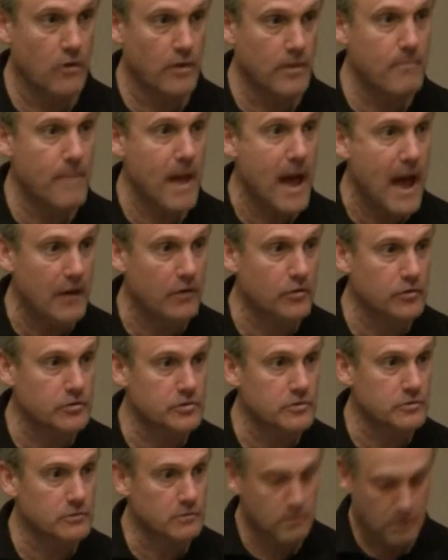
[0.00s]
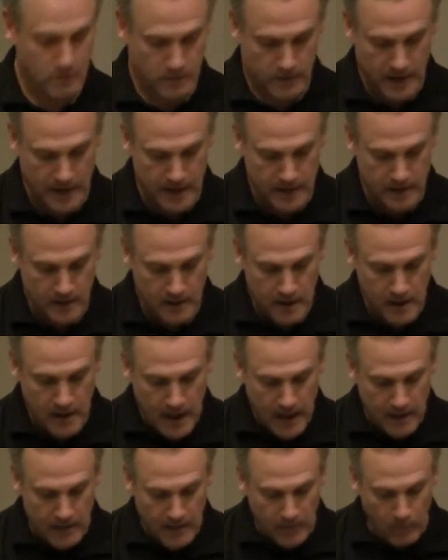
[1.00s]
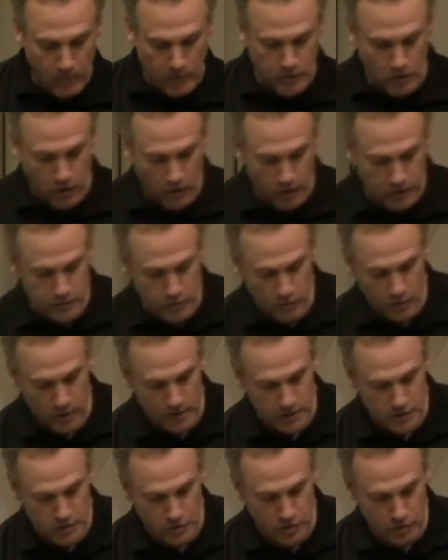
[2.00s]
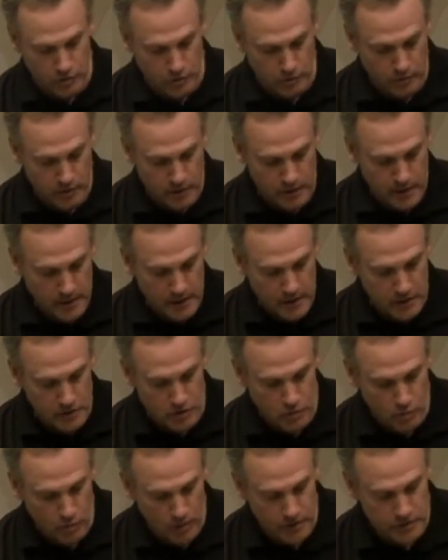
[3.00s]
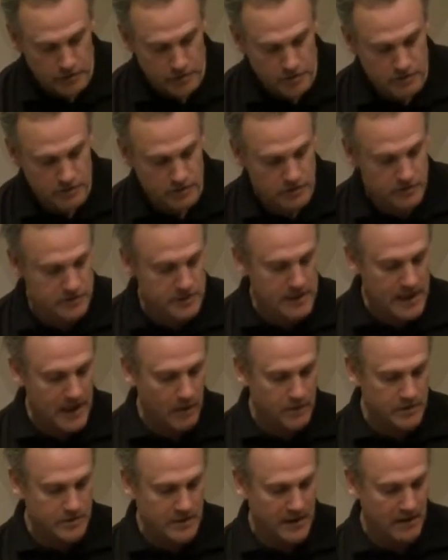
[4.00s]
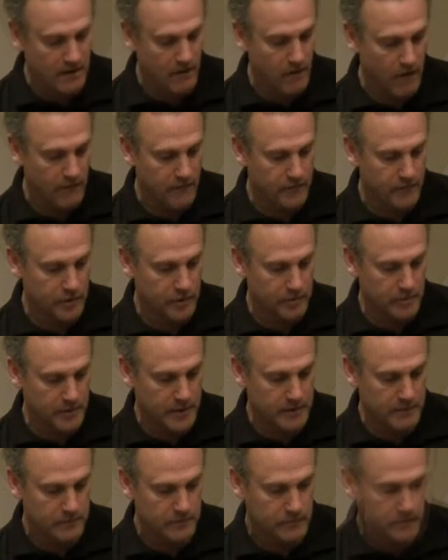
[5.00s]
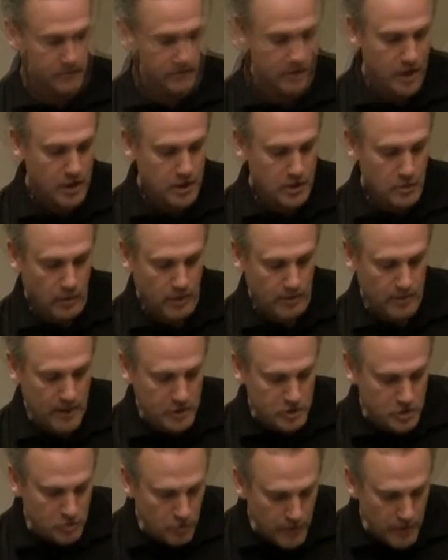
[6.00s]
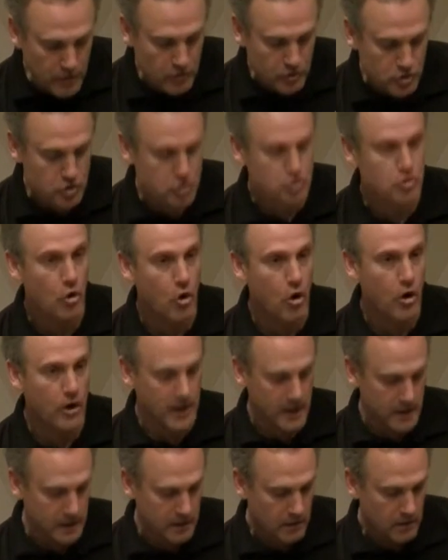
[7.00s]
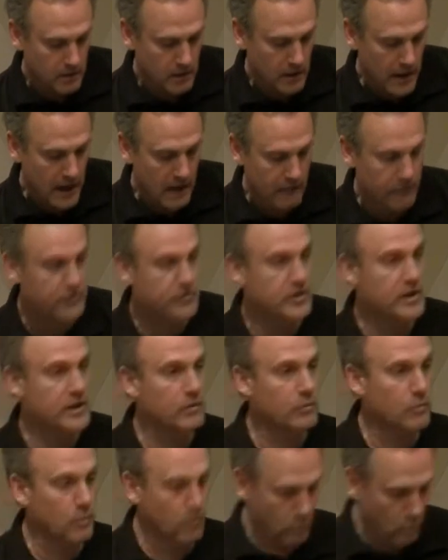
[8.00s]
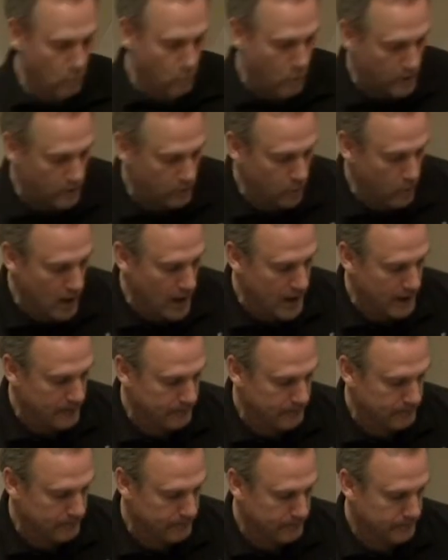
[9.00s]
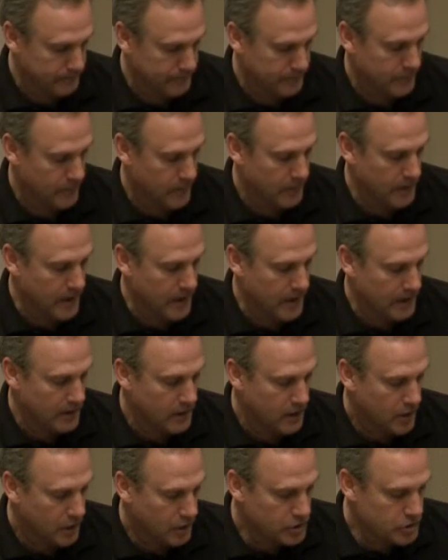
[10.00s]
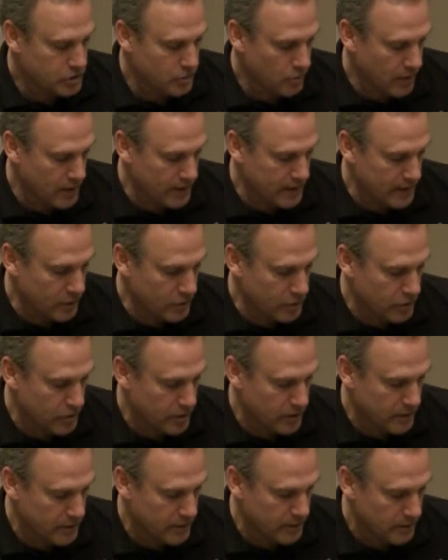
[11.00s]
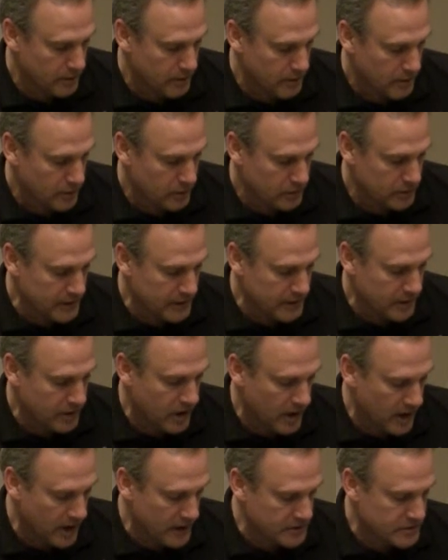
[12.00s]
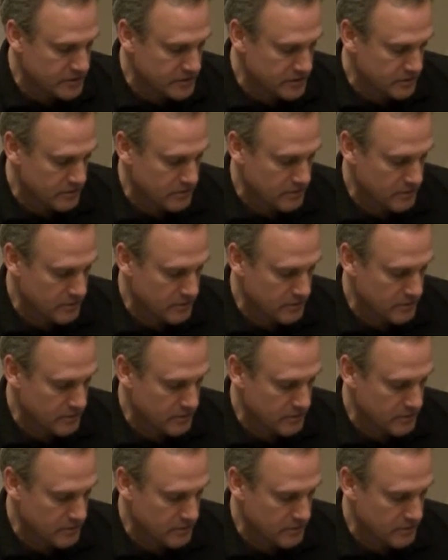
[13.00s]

all that matters. Okay? And then what you also want to do is you want to see how it's kind of off a little bit? You want to make sure that you're starting everything one way. Okay? Because you want to get good, clean cuts.